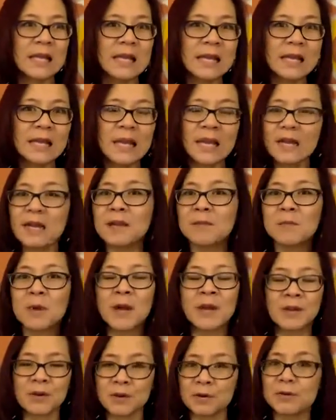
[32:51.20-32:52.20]
getting
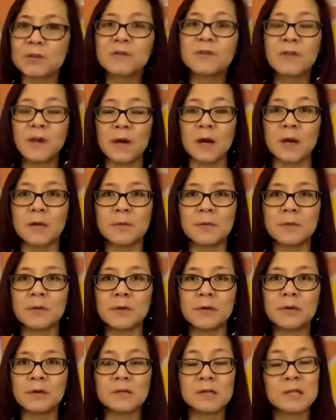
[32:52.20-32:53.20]
my nerve up
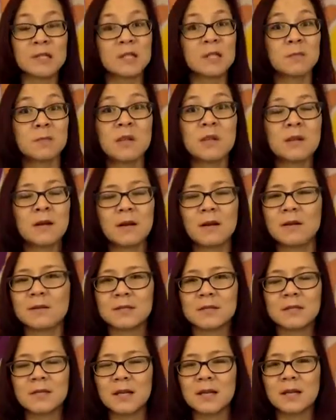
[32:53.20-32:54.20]
to speak on
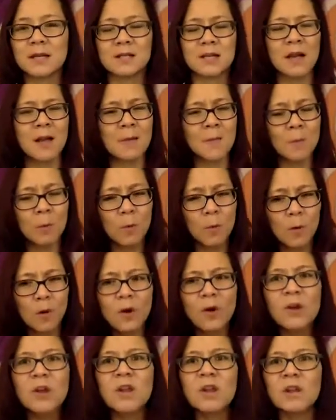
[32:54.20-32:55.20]
stage. I'm
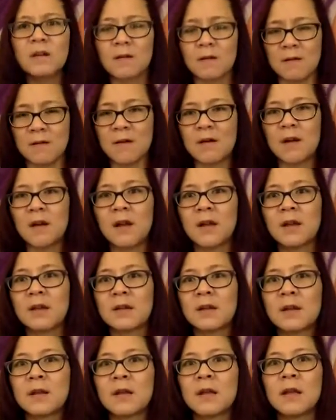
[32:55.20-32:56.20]
working
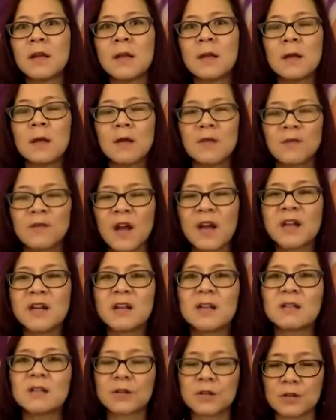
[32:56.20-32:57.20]
on
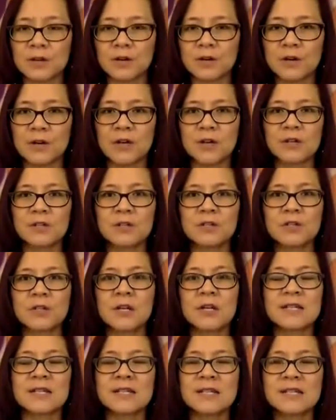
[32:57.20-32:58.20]
finding the courage
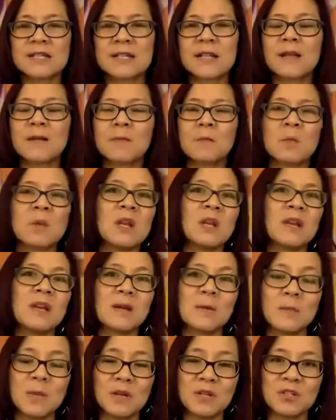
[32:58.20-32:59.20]
to send
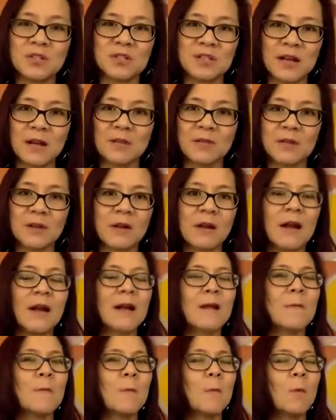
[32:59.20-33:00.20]
media pitches out there.
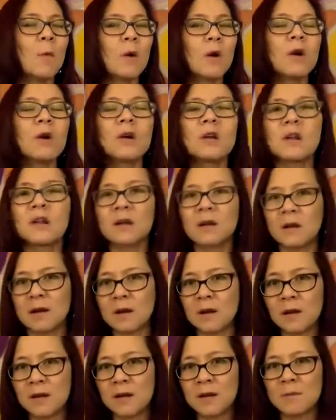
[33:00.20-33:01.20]
I'm working
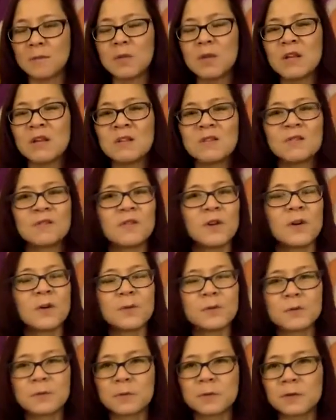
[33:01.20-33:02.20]
on being
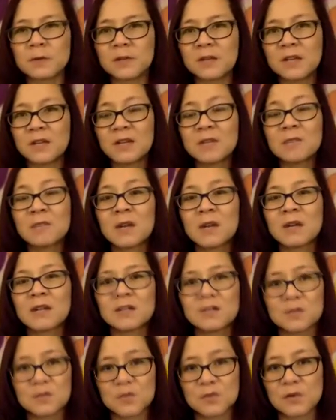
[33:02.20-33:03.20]
vulnerable in my
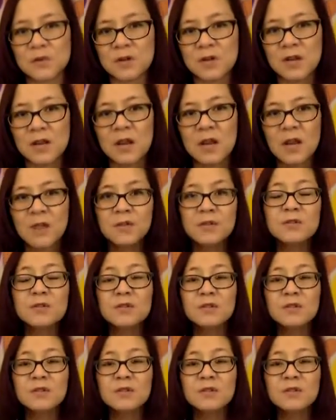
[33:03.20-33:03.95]
story. Those